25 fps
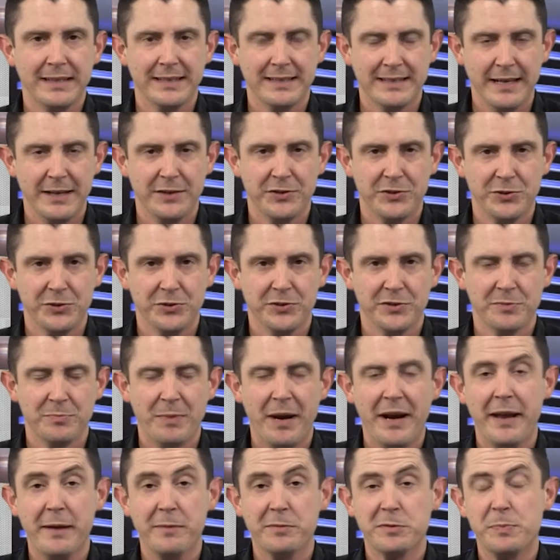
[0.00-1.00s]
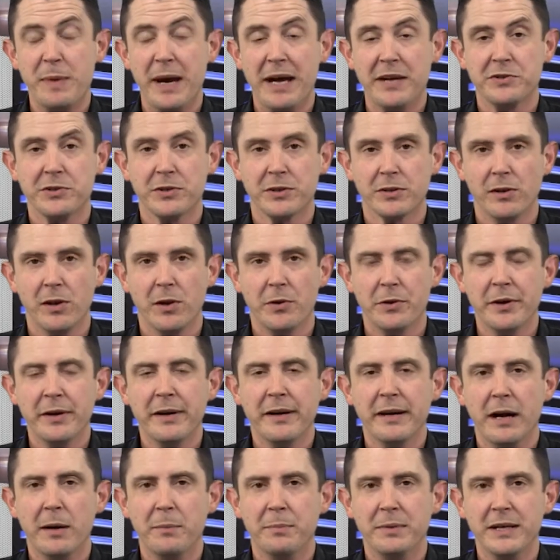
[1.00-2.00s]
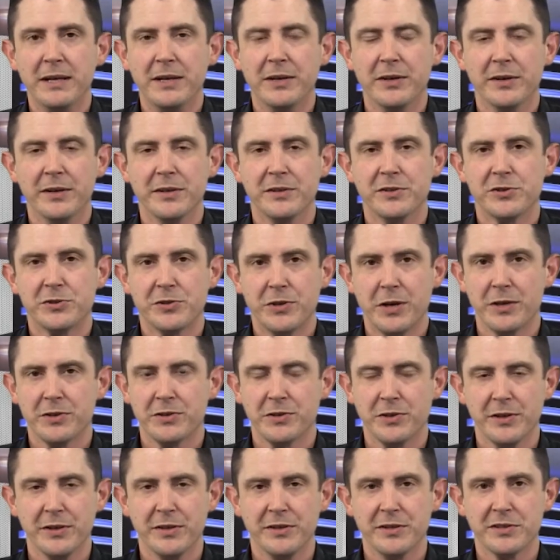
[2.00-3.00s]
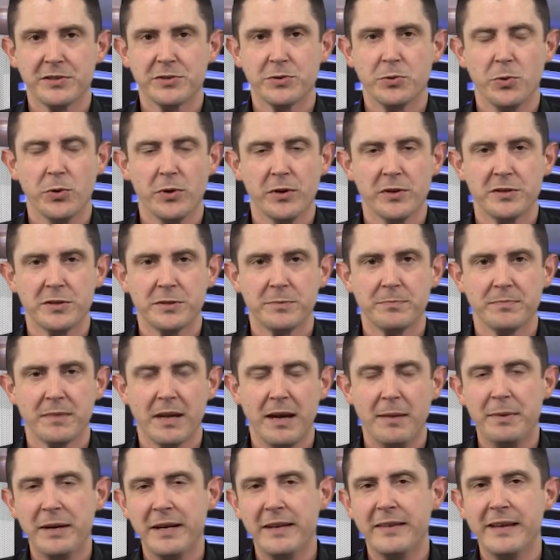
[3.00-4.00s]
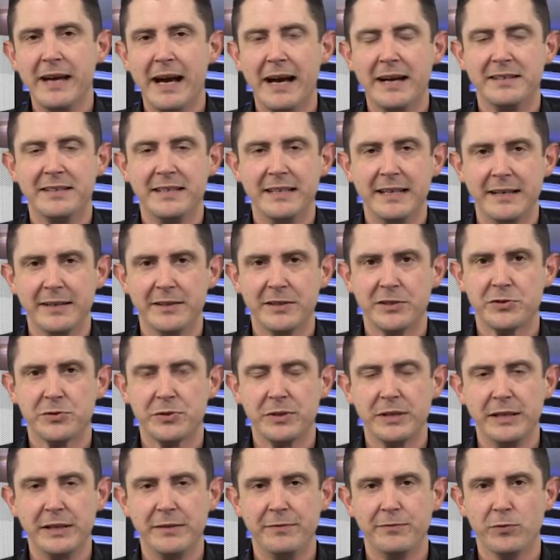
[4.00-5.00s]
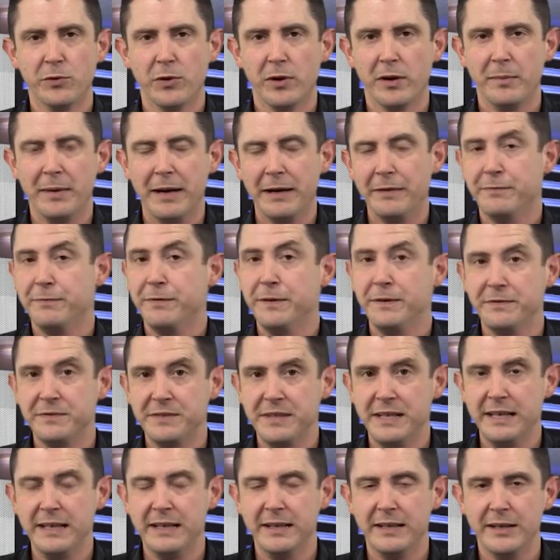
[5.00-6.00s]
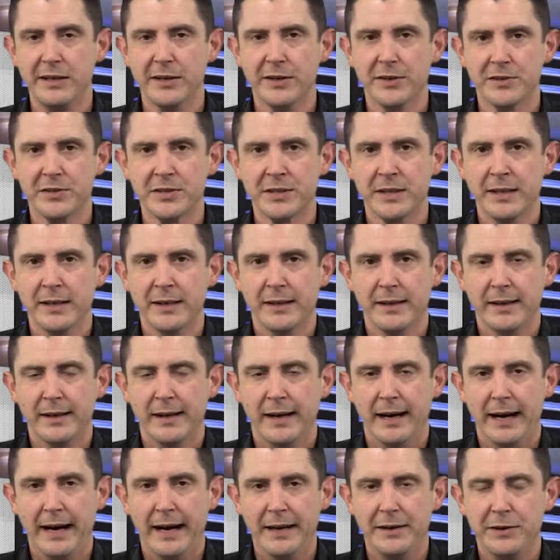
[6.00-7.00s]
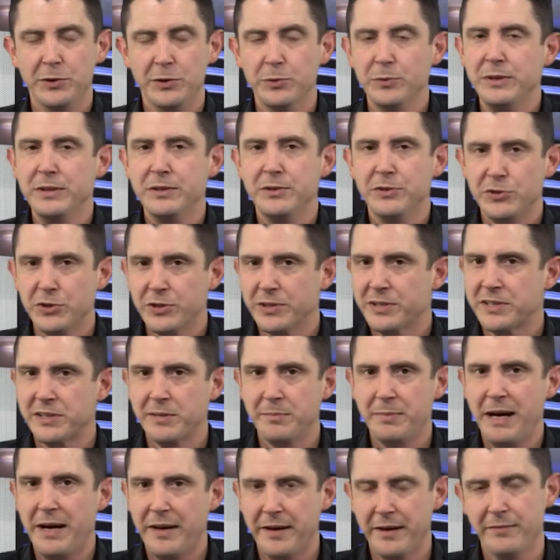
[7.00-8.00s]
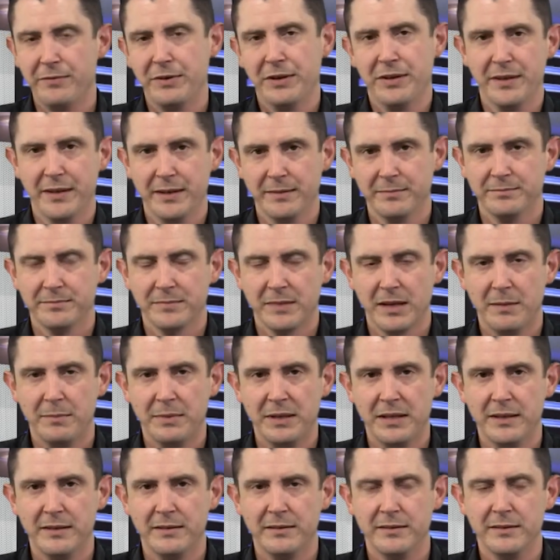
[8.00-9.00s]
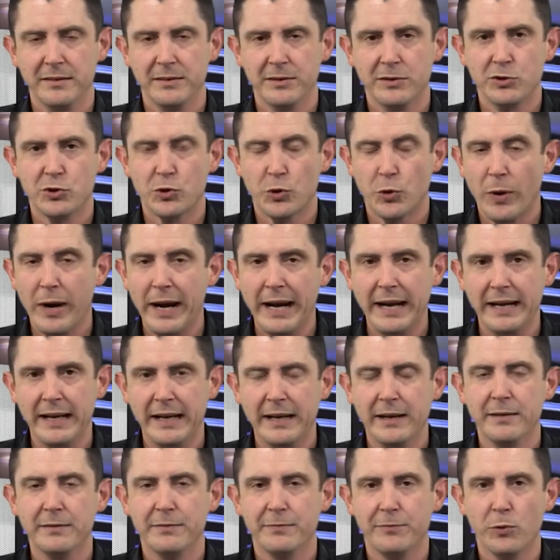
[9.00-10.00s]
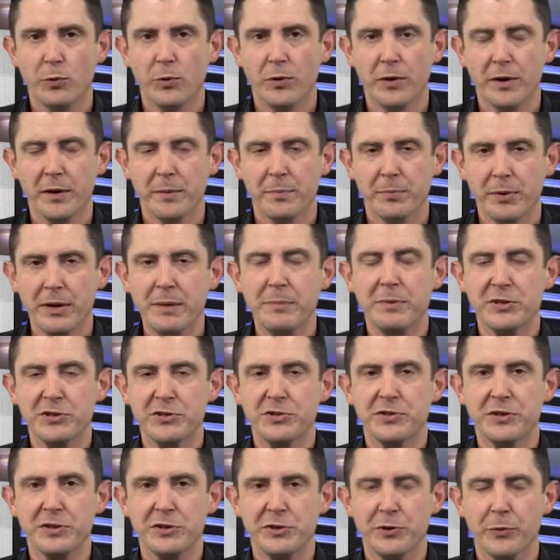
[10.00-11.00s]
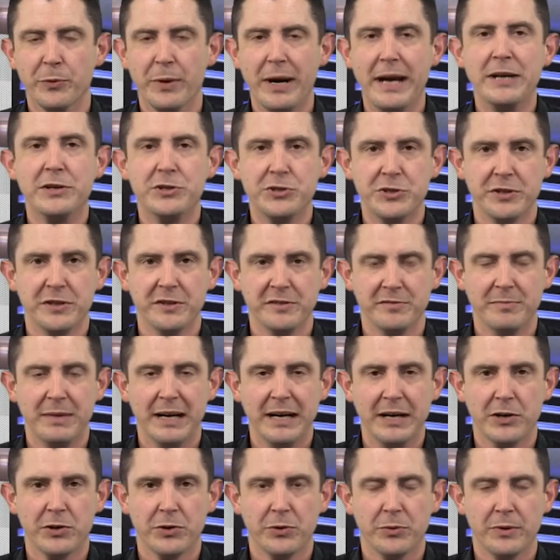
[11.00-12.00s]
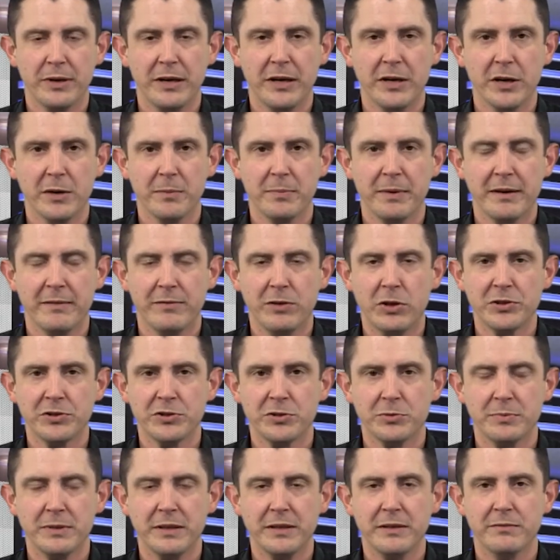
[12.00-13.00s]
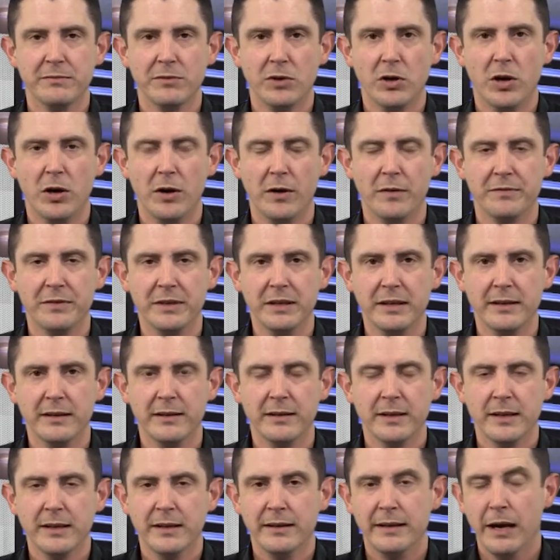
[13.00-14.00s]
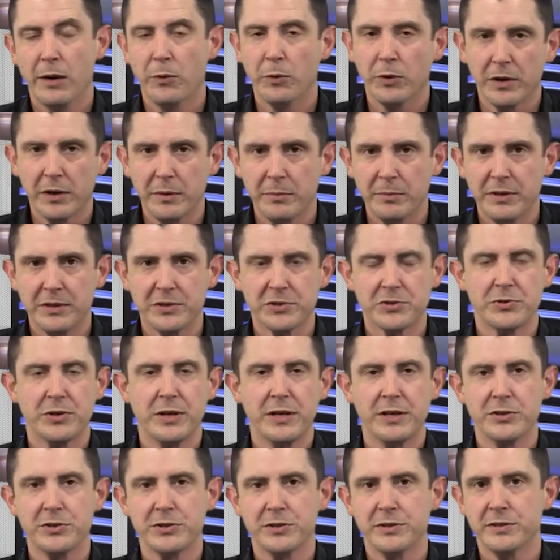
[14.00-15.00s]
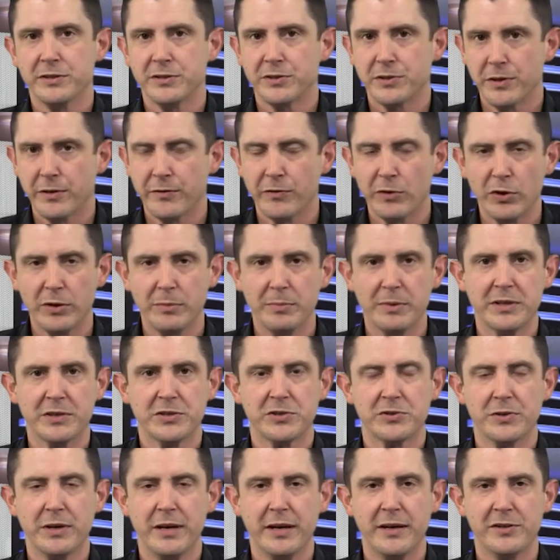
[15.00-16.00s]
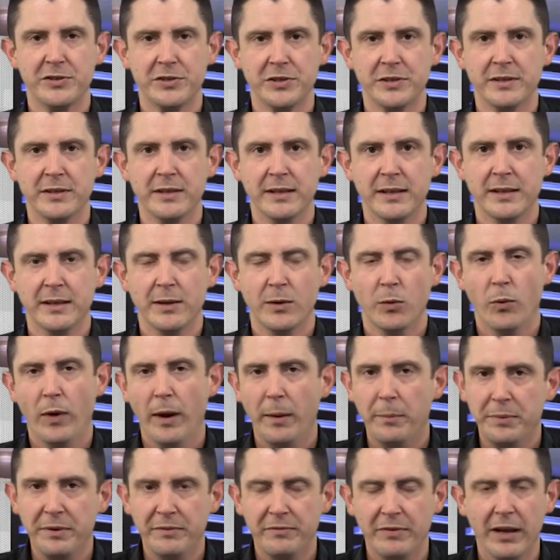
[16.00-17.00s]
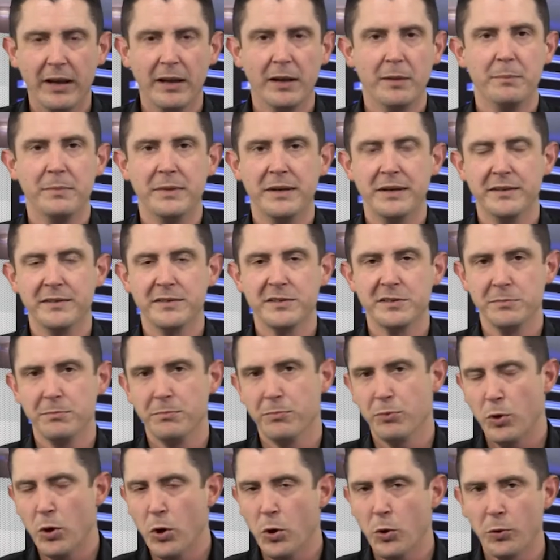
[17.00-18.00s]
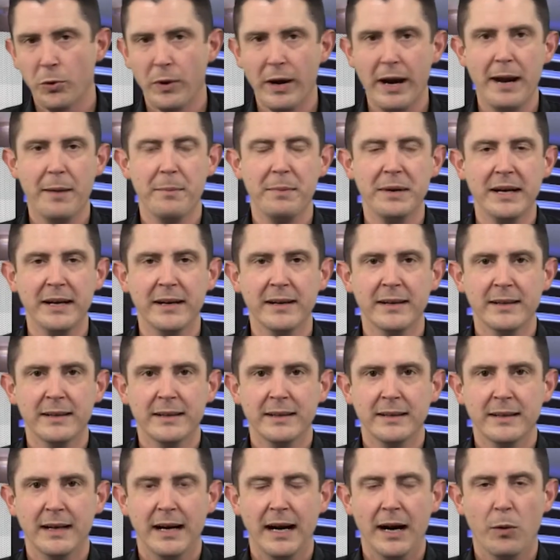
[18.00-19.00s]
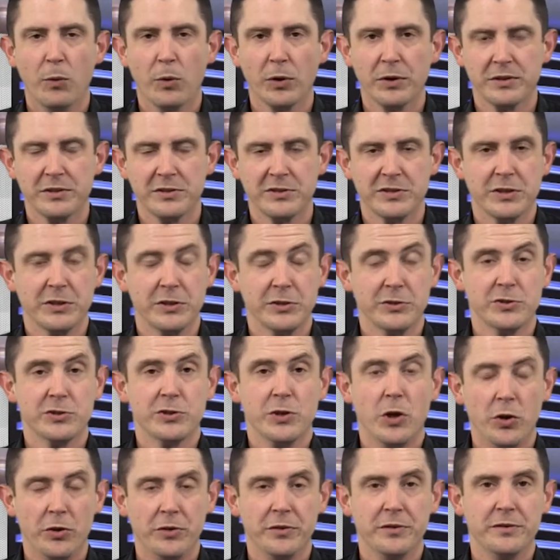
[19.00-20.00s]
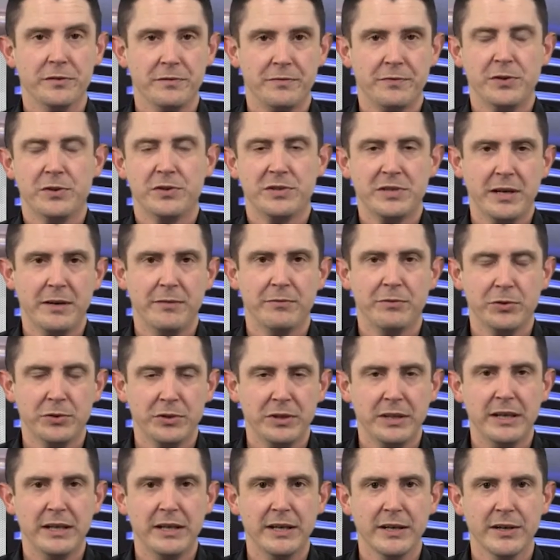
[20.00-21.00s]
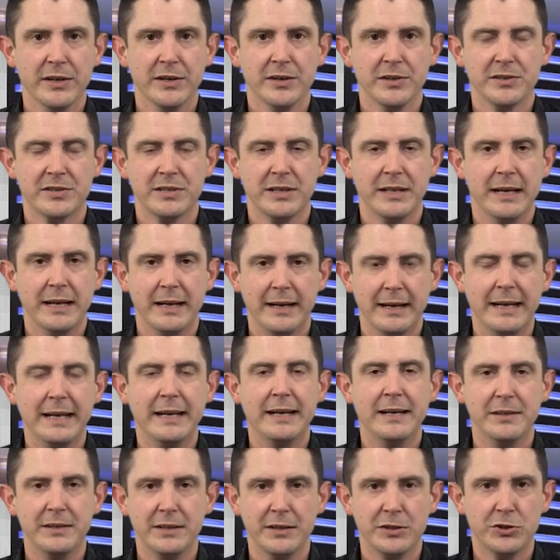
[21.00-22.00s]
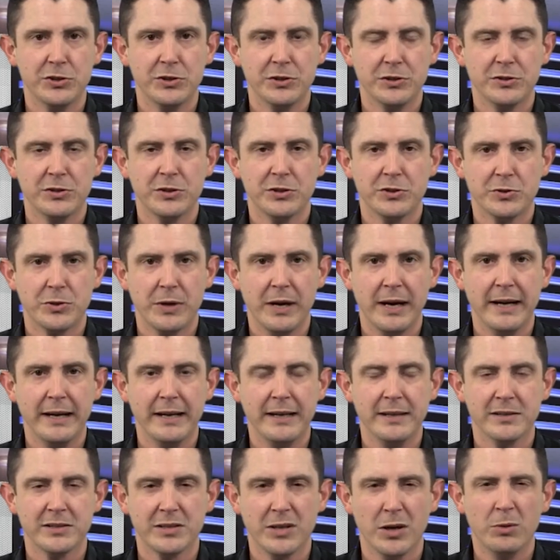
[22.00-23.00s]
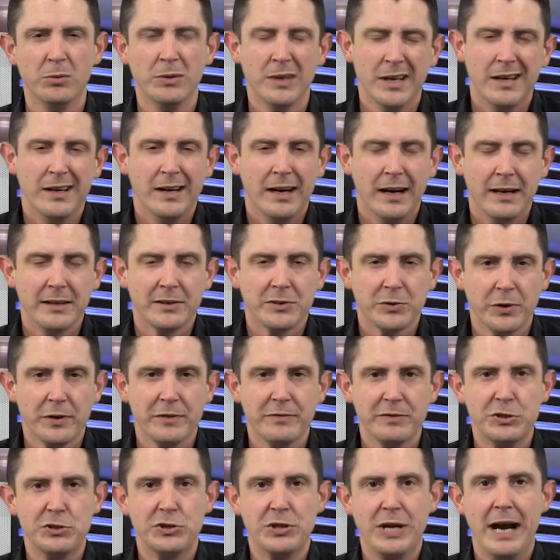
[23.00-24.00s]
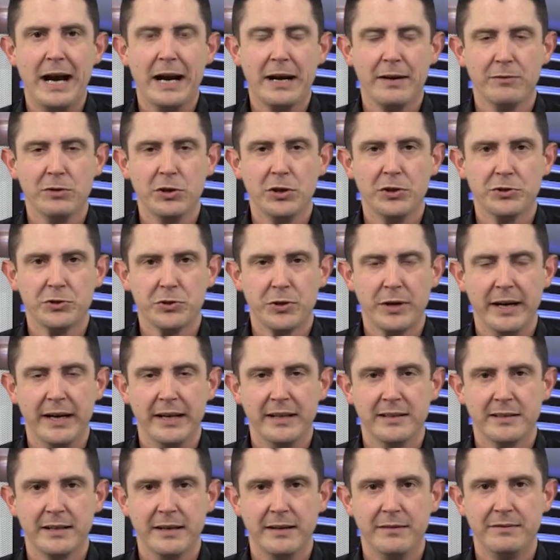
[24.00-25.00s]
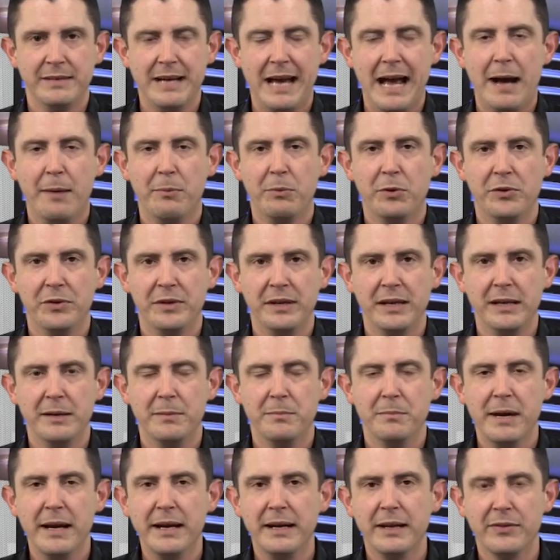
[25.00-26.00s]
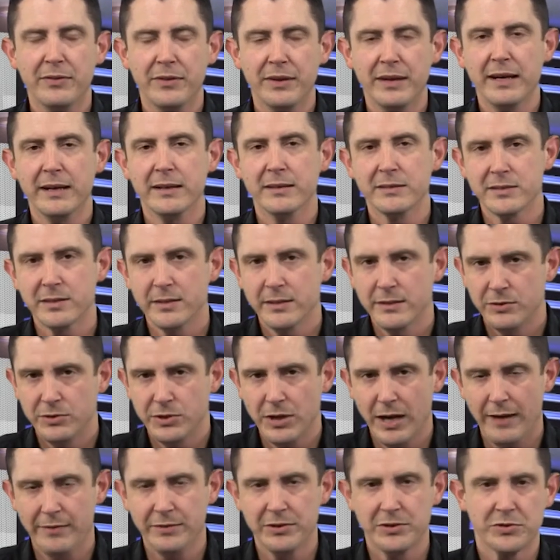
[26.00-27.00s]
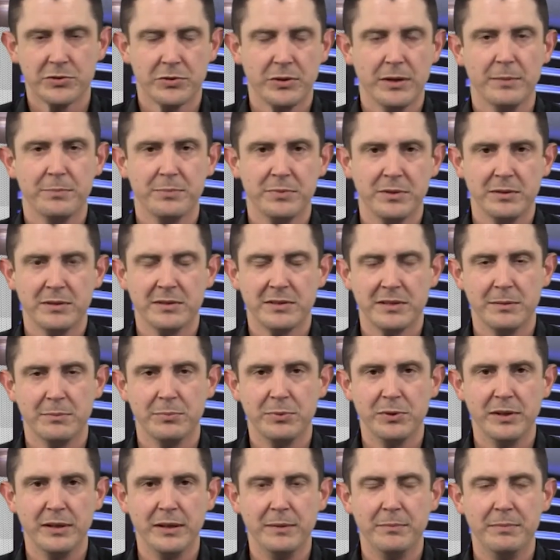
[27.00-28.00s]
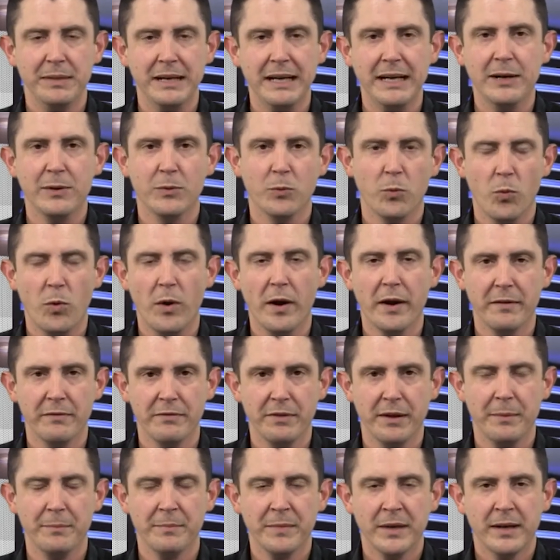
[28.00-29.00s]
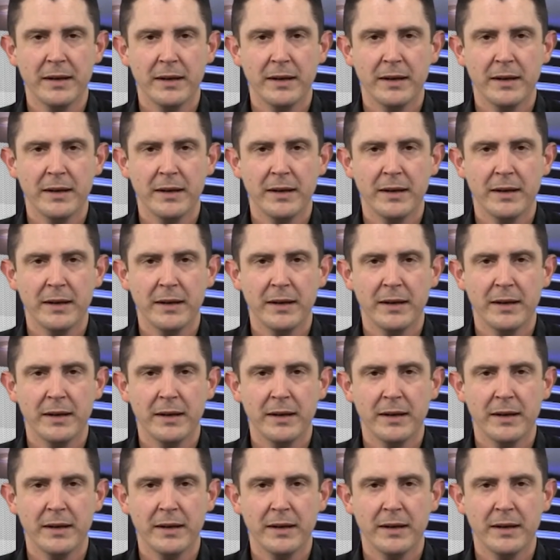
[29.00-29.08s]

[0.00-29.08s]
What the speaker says: Essentials. My name is Patrick Lohner, and I'll be your instructor on this course. I've been in the IT industry for about 15 years, doing just about everything. I've been training for pretty much the duration of my career, but I've also been involved in network administration, server administration, web development, some programming, worked as a consultant for several years in addition to training. So sort of a jack of all trades, and I've dabbled in many things, JavaScript simply being one of them.